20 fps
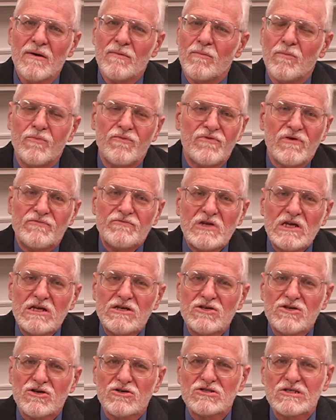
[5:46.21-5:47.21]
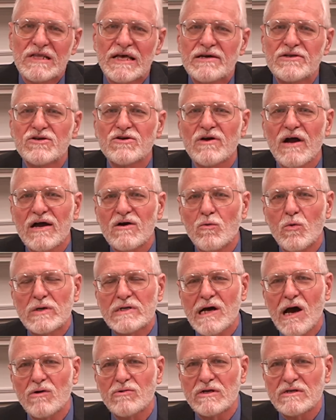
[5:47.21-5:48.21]
15 years later, I went
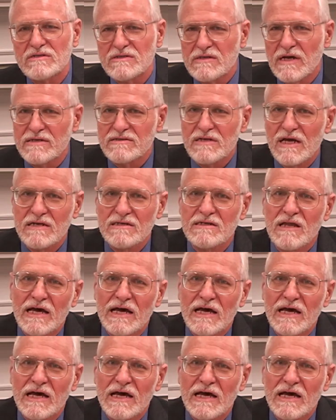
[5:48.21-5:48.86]
out at